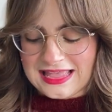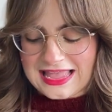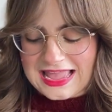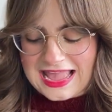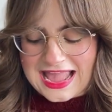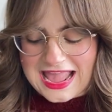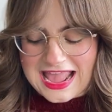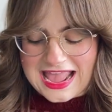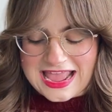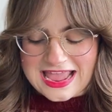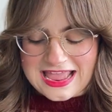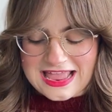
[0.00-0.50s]

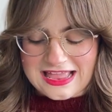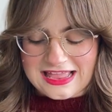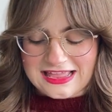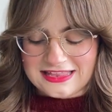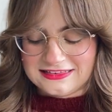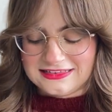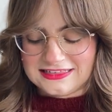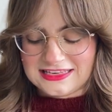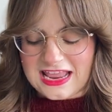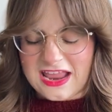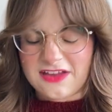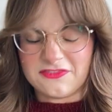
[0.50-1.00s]

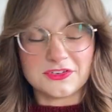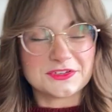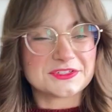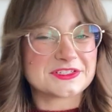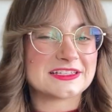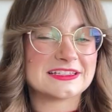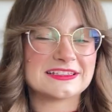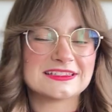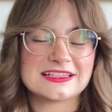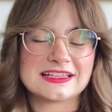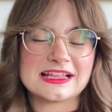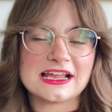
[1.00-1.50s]
and ever
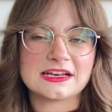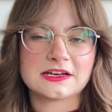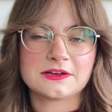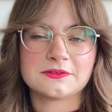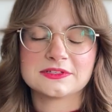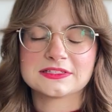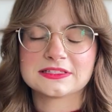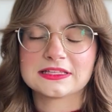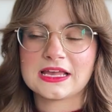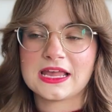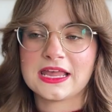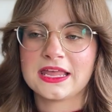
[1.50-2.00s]
since then I
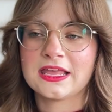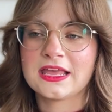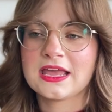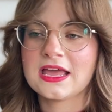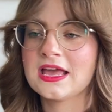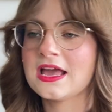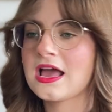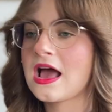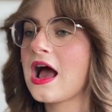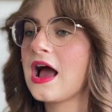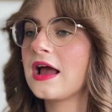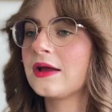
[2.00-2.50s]
was like,
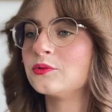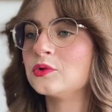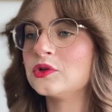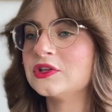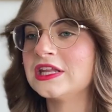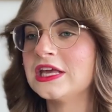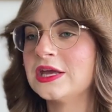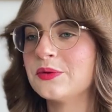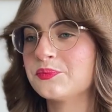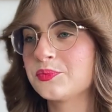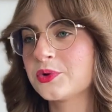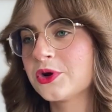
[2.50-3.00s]
I will
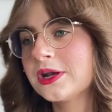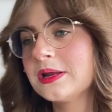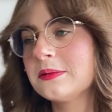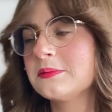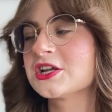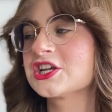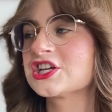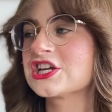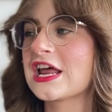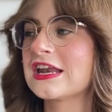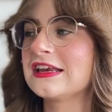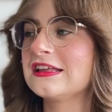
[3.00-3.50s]
knit pretty
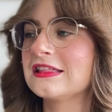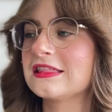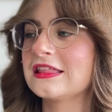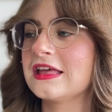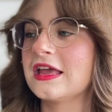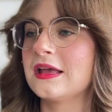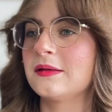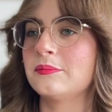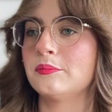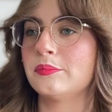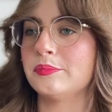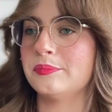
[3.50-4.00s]
much
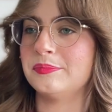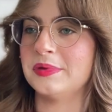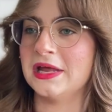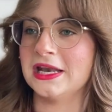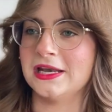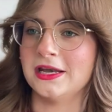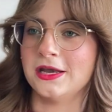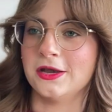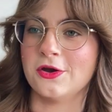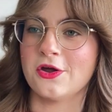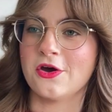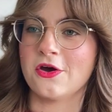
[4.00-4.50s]
anything, but
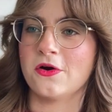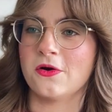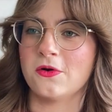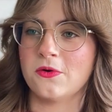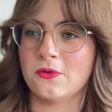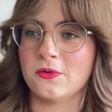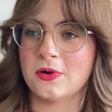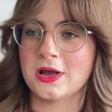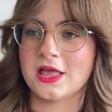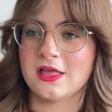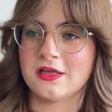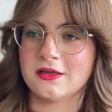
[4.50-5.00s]

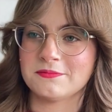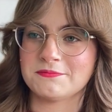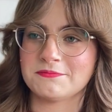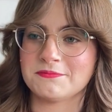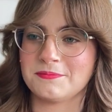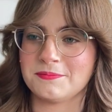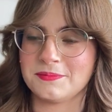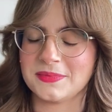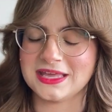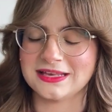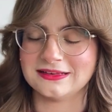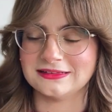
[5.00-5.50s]
no
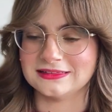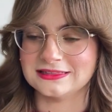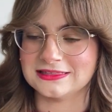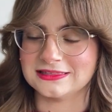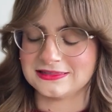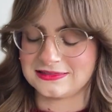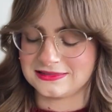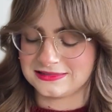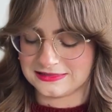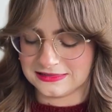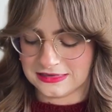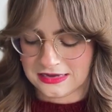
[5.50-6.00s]

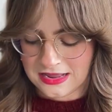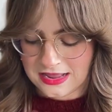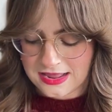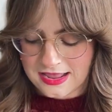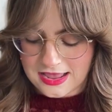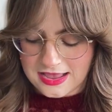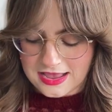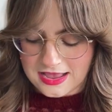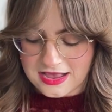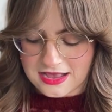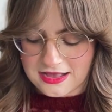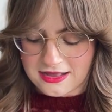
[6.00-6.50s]
mittens.
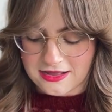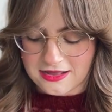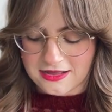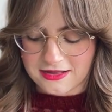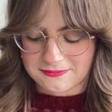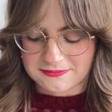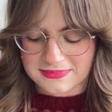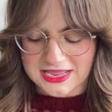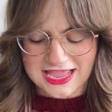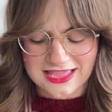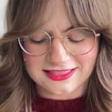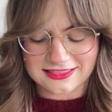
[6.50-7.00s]

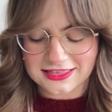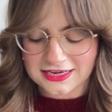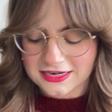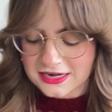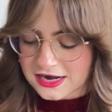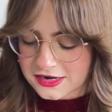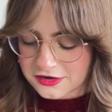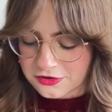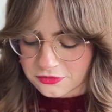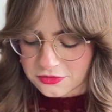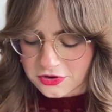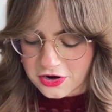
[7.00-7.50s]
And then I
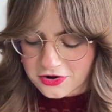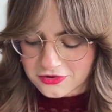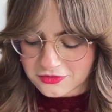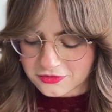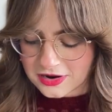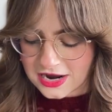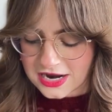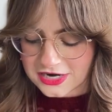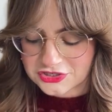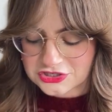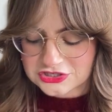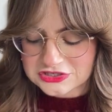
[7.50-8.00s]
don't know,
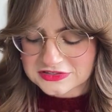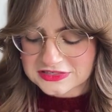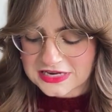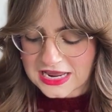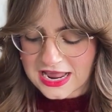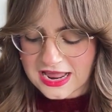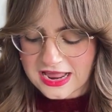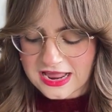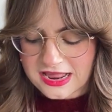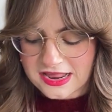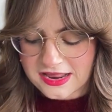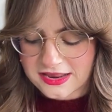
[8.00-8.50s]
I just
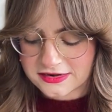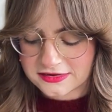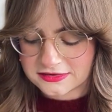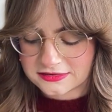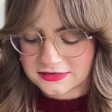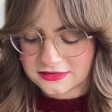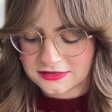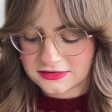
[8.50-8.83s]
had,